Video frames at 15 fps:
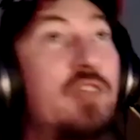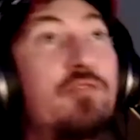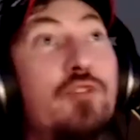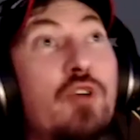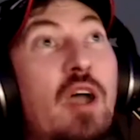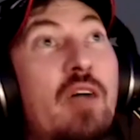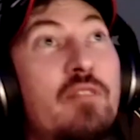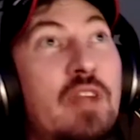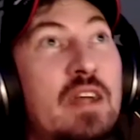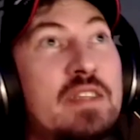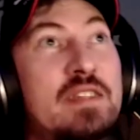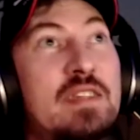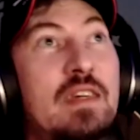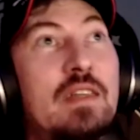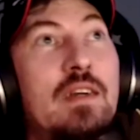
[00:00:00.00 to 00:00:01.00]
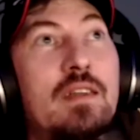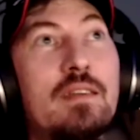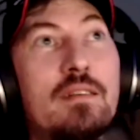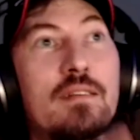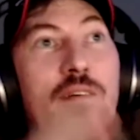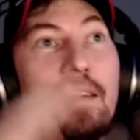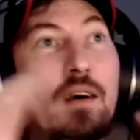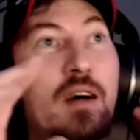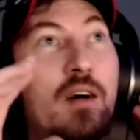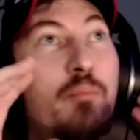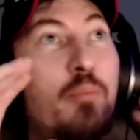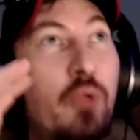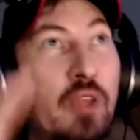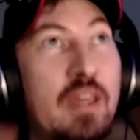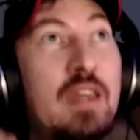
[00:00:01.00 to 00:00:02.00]
you have not seen it,
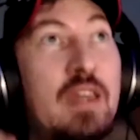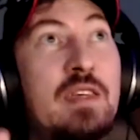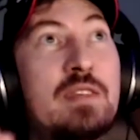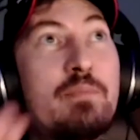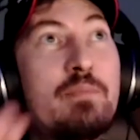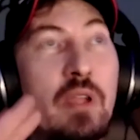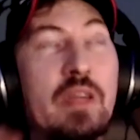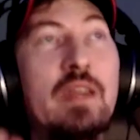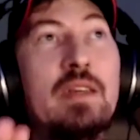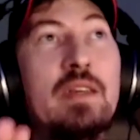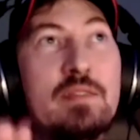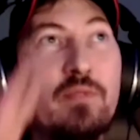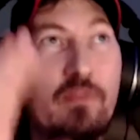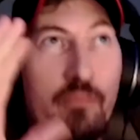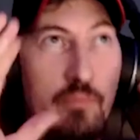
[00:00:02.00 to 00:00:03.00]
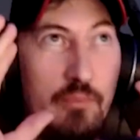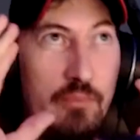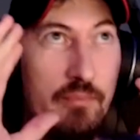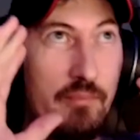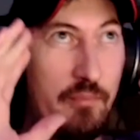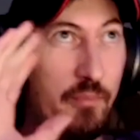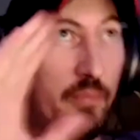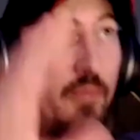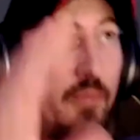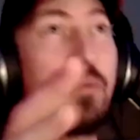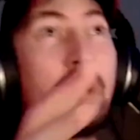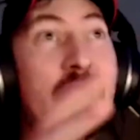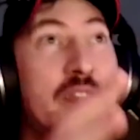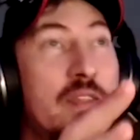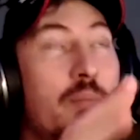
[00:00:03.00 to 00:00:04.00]
please
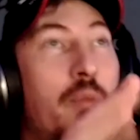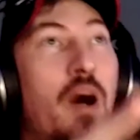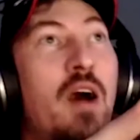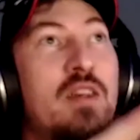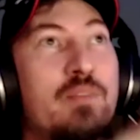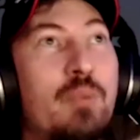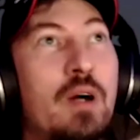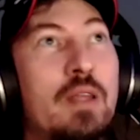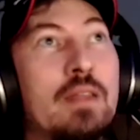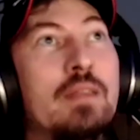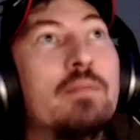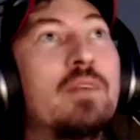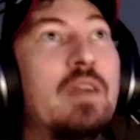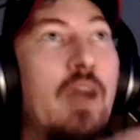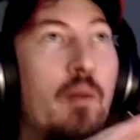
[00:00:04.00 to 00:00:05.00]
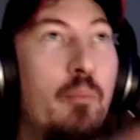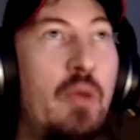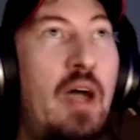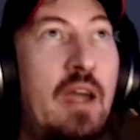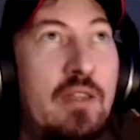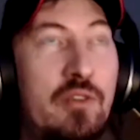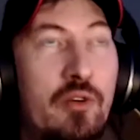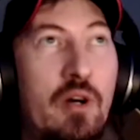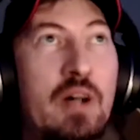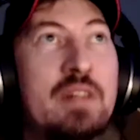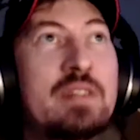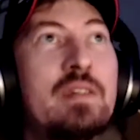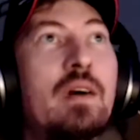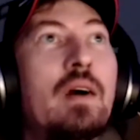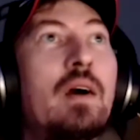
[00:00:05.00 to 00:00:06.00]
press the pause button, come back to
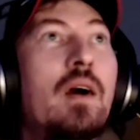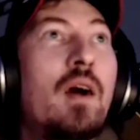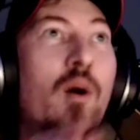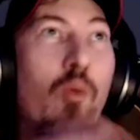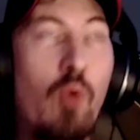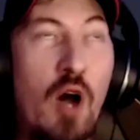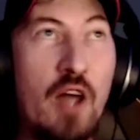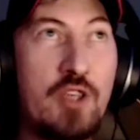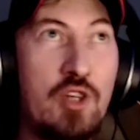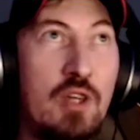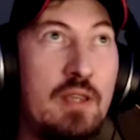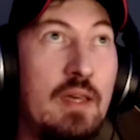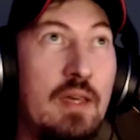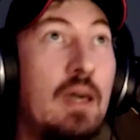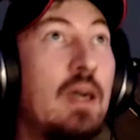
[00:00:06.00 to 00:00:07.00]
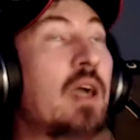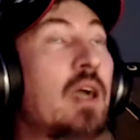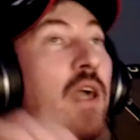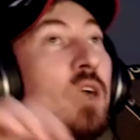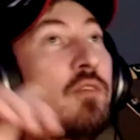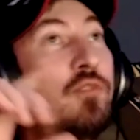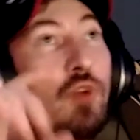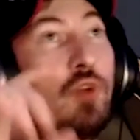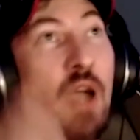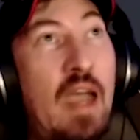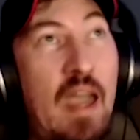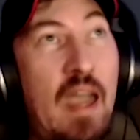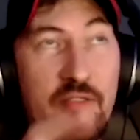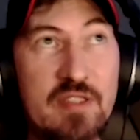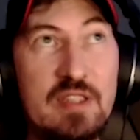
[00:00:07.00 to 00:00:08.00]
us, watch it. If you
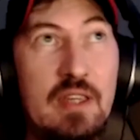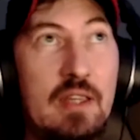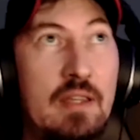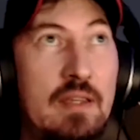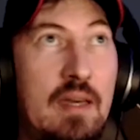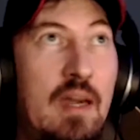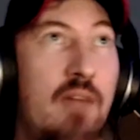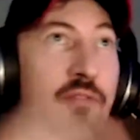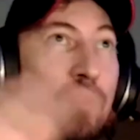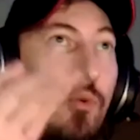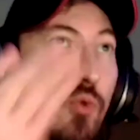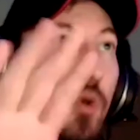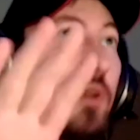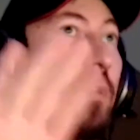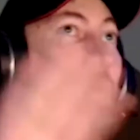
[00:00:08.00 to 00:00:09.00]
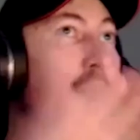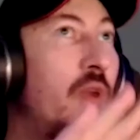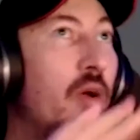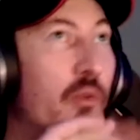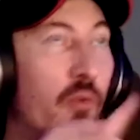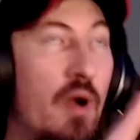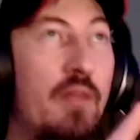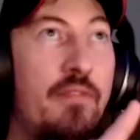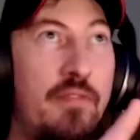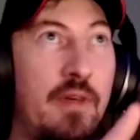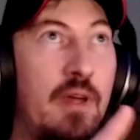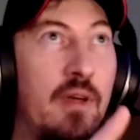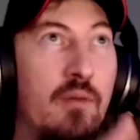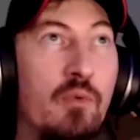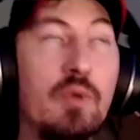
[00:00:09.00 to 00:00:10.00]
have seen it, I have to warn you about one
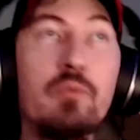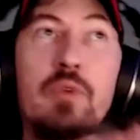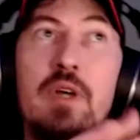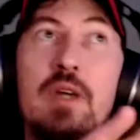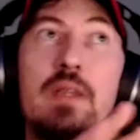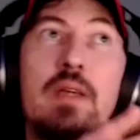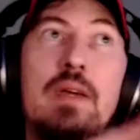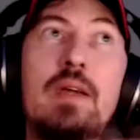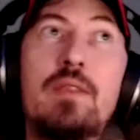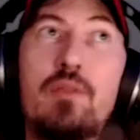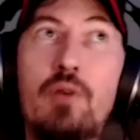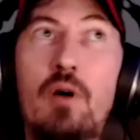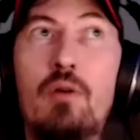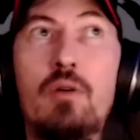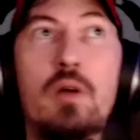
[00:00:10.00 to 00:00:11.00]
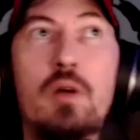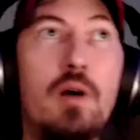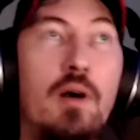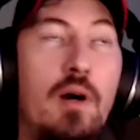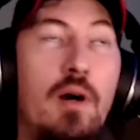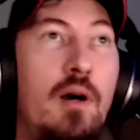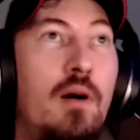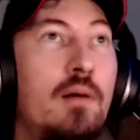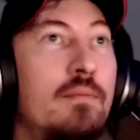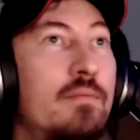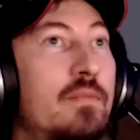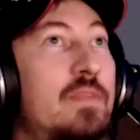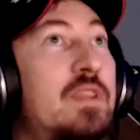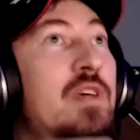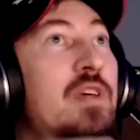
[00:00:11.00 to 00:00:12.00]
thing. When we're gonna get to our
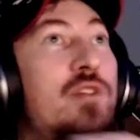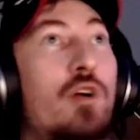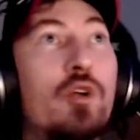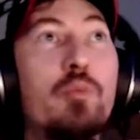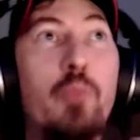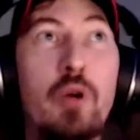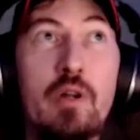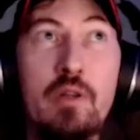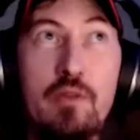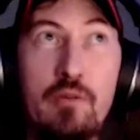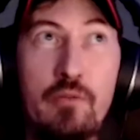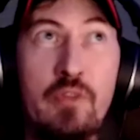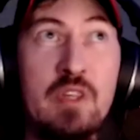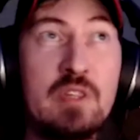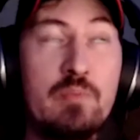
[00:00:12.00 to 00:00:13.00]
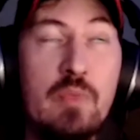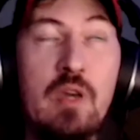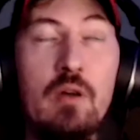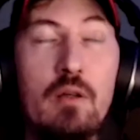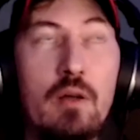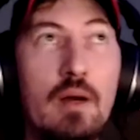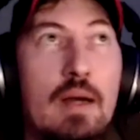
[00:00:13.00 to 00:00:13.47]
dessert part of this meal,